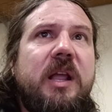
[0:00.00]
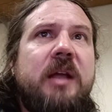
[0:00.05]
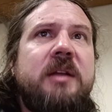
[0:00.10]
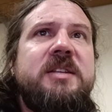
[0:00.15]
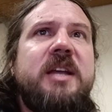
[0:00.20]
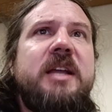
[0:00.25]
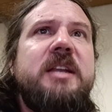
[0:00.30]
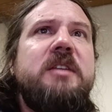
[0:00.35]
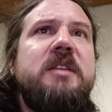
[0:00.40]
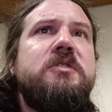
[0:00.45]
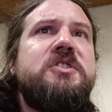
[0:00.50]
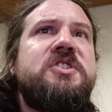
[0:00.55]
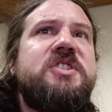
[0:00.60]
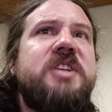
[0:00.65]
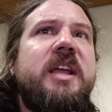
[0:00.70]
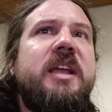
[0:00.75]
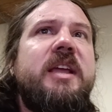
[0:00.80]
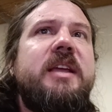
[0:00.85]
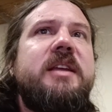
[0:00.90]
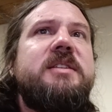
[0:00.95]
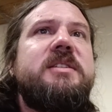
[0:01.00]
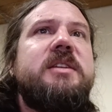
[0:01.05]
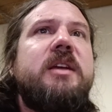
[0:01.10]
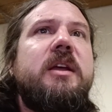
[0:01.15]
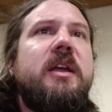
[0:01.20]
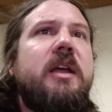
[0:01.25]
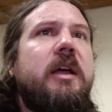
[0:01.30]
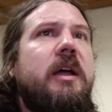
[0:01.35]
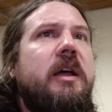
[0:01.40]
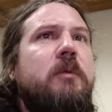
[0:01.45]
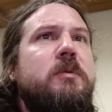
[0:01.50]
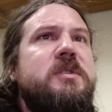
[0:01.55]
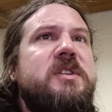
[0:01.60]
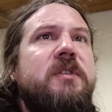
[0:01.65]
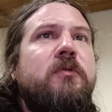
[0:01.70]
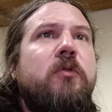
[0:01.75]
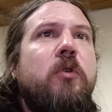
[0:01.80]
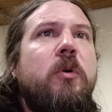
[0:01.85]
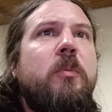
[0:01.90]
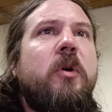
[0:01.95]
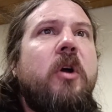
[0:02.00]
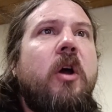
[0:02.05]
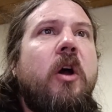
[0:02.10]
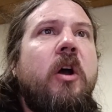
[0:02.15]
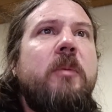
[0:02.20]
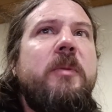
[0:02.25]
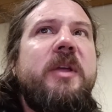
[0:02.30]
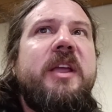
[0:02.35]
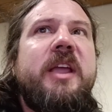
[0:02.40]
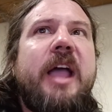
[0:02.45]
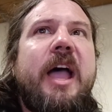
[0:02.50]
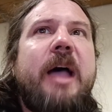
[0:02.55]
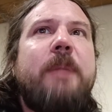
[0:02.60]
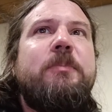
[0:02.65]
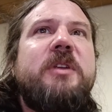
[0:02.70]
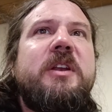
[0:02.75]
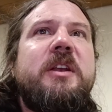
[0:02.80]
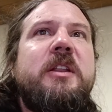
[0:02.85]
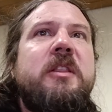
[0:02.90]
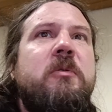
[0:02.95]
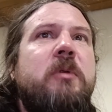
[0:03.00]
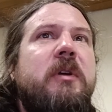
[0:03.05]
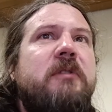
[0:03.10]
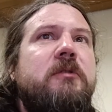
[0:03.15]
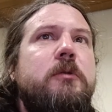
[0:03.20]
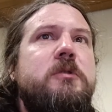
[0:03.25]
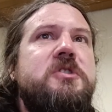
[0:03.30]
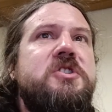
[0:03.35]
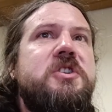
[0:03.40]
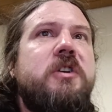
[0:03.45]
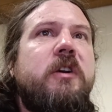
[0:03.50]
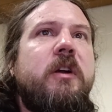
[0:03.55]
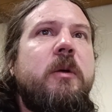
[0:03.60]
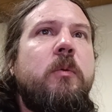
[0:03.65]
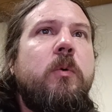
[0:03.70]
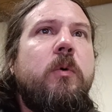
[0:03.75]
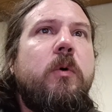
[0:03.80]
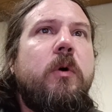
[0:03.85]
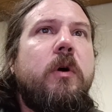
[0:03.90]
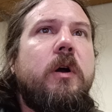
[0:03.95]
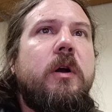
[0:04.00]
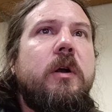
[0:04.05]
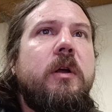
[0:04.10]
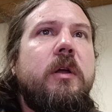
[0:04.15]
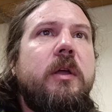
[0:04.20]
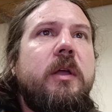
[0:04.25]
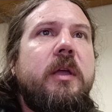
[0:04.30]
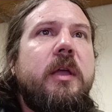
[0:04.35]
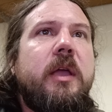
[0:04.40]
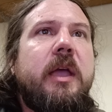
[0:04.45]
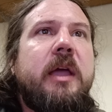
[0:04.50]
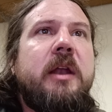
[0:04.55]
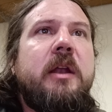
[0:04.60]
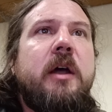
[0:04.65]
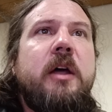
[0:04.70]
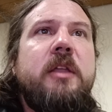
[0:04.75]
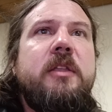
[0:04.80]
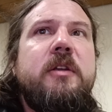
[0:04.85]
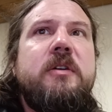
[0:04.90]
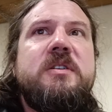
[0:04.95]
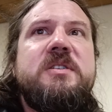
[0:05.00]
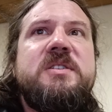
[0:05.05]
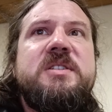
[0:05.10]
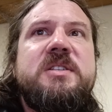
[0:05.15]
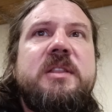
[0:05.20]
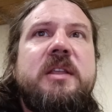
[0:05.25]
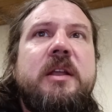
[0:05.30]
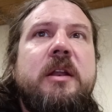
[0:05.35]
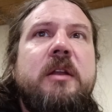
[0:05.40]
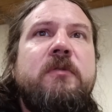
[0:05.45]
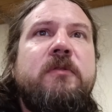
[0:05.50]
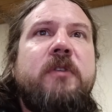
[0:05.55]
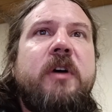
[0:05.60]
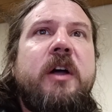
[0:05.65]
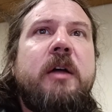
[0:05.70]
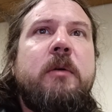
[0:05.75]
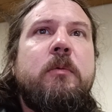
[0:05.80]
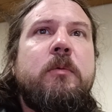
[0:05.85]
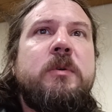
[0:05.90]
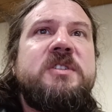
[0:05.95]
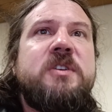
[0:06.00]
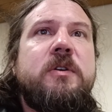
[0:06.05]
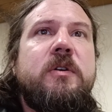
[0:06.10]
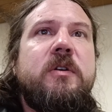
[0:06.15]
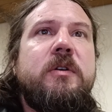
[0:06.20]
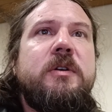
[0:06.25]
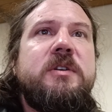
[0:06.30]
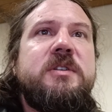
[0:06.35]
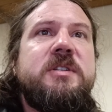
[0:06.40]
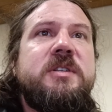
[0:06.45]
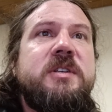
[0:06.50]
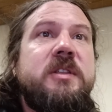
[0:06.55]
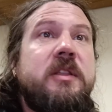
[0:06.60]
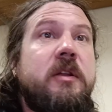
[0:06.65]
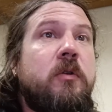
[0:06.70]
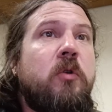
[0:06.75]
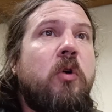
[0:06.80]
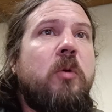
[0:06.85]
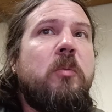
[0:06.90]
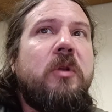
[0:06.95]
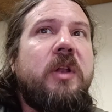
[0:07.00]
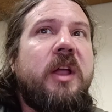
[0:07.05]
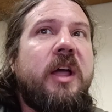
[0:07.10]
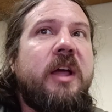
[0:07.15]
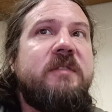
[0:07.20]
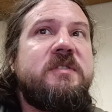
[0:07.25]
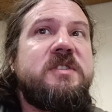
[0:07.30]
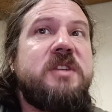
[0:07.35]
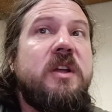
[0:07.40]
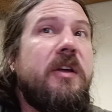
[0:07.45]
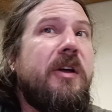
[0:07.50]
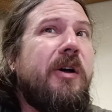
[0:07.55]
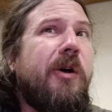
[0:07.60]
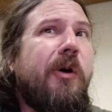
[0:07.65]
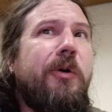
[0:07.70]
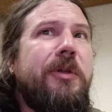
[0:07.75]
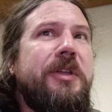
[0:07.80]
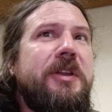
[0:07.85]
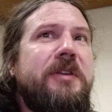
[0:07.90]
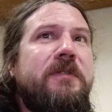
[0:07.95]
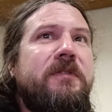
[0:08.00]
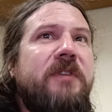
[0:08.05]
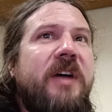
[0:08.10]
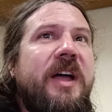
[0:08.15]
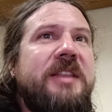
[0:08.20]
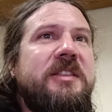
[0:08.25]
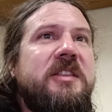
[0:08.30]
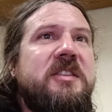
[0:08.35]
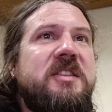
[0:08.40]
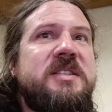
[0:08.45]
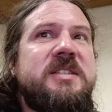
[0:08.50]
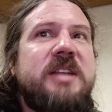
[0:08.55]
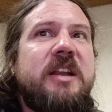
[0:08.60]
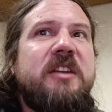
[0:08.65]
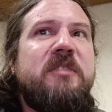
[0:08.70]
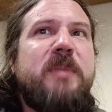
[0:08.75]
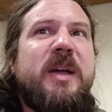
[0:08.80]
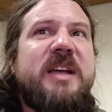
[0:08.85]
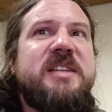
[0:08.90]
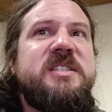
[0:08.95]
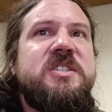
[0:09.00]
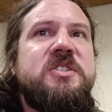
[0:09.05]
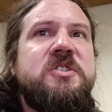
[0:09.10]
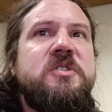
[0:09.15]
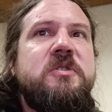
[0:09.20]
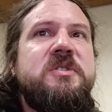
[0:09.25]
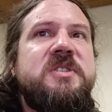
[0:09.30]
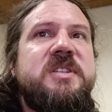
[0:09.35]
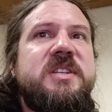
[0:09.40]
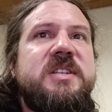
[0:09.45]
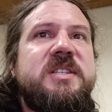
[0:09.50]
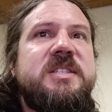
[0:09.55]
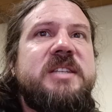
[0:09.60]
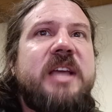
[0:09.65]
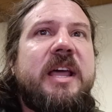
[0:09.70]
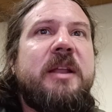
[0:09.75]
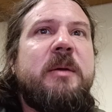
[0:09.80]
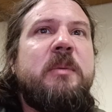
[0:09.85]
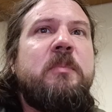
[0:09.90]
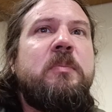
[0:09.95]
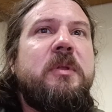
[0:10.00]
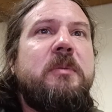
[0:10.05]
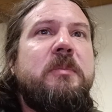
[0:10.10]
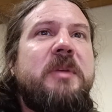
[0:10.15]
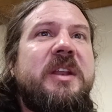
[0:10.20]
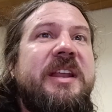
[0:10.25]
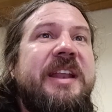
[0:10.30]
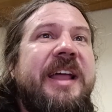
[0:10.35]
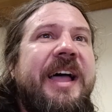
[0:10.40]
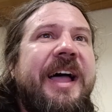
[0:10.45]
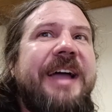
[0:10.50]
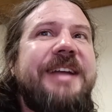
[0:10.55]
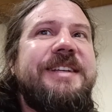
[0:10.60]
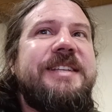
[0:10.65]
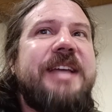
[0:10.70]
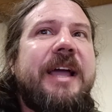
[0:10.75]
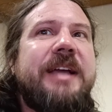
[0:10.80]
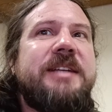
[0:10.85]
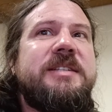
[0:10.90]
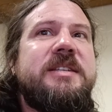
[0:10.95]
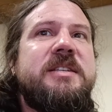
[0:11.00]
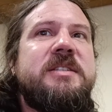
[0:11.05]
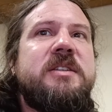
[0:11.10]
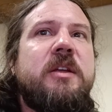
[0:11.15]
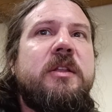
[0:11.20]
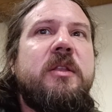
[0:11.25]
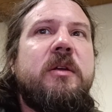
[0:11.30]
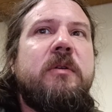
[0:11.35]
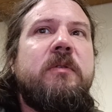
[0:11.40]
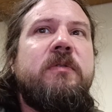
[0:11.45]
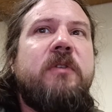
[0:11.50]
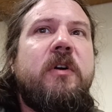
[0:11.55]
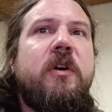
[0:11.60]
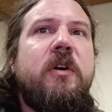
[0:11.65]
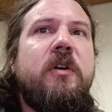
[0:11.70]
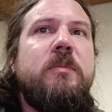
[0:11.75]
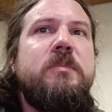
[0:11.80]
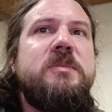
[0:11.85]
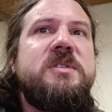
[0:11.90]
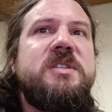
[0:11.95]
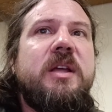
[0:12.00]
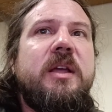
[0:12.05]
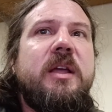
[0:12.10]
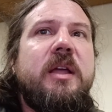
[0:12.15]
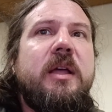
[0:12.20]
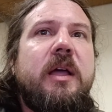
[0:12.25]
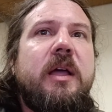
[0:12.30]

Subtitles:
Now, Daniel Shays was a former Army captain in the Revolutionary War, and others that had fought returned to their normal lives, only to find that the state of Massachusetts had implemented high taxes on their farms,